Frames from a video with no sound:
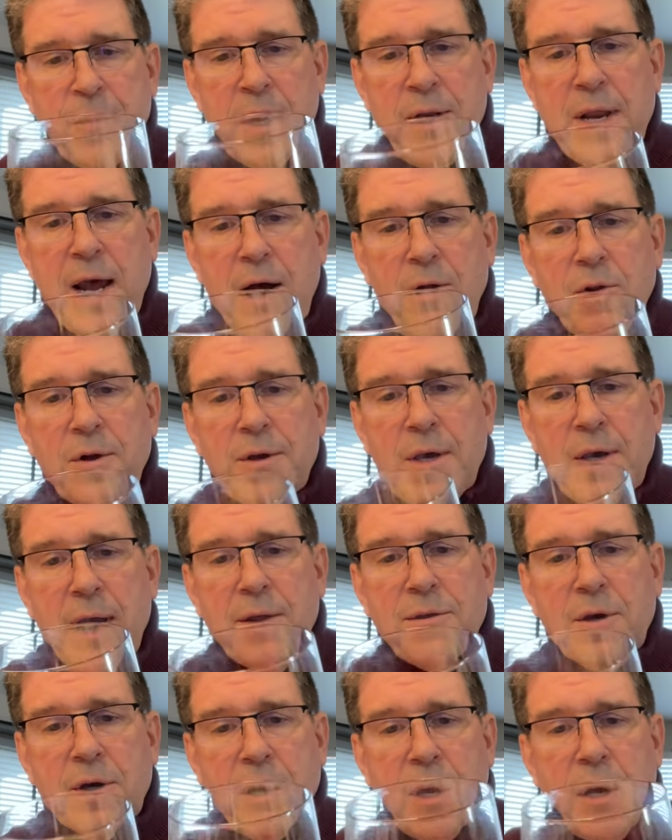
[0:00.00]
Now, looking
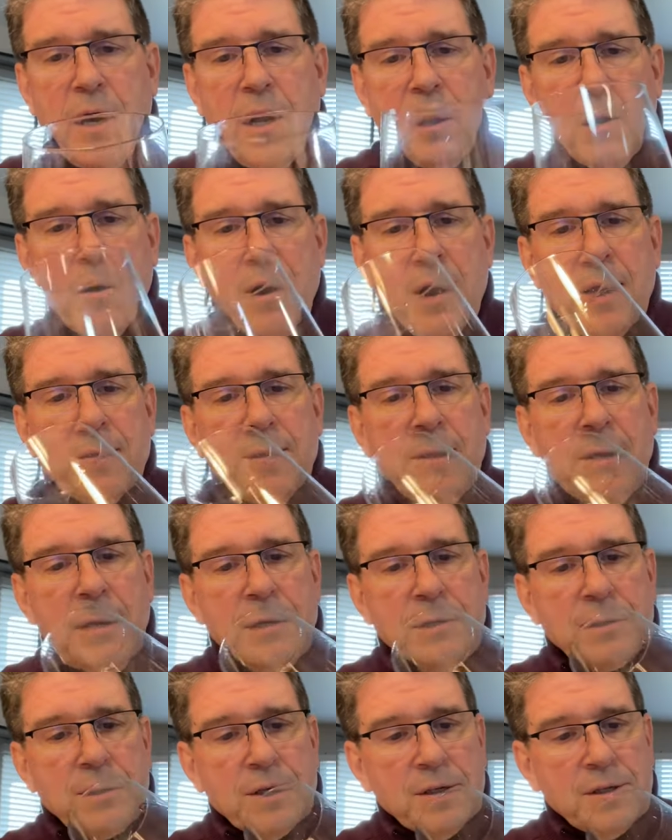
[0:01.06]
at the color on
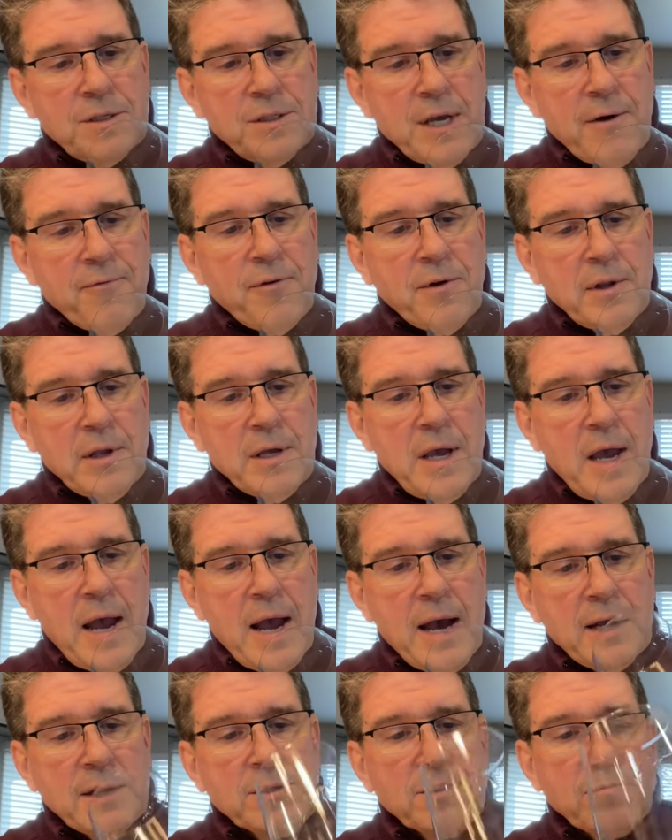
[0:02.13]
this, this definitely
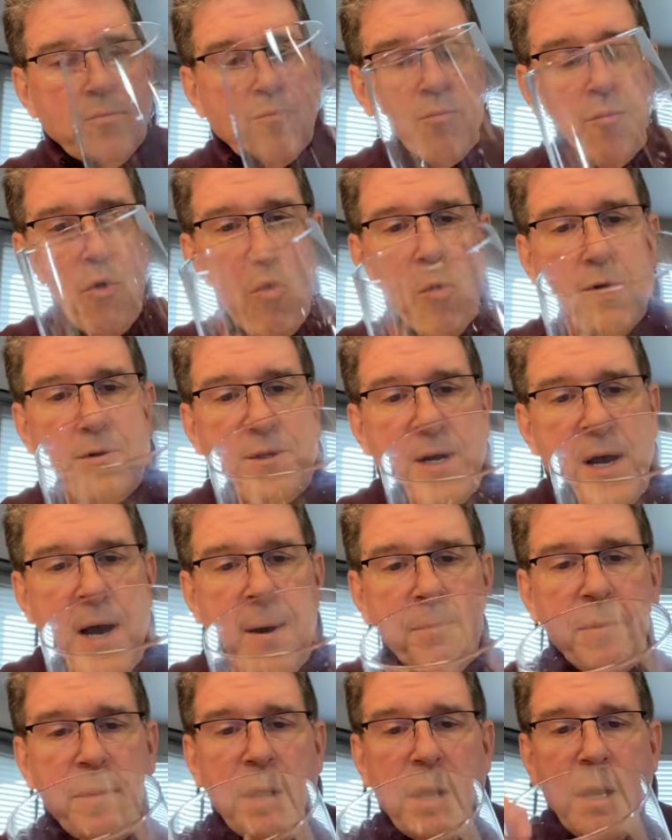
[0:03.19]
has more
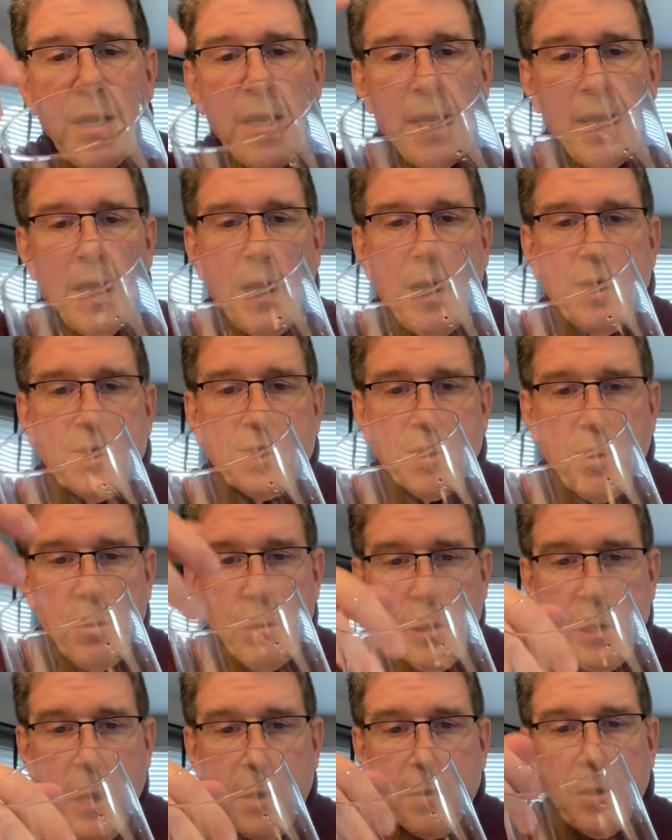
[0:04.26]
depth,
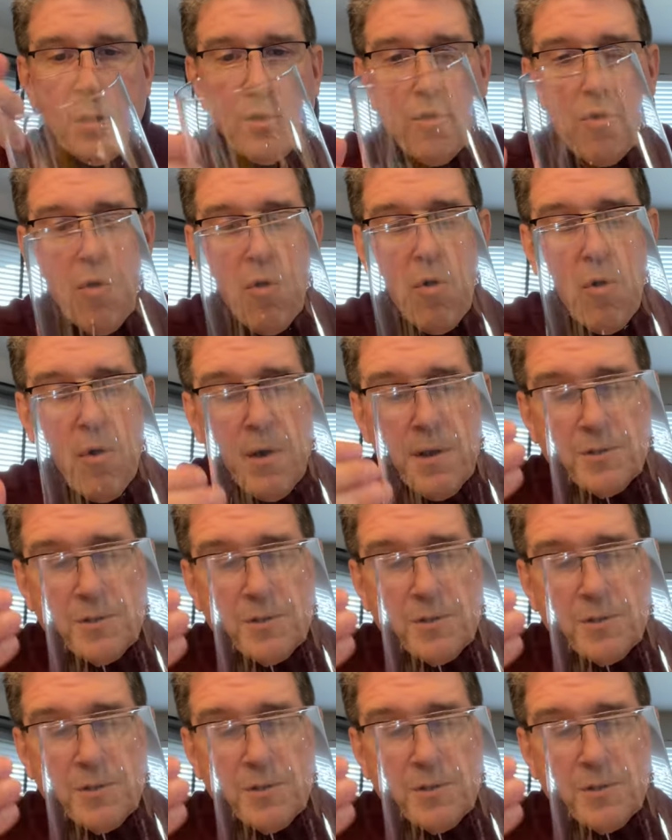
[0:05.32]
certainly at the core.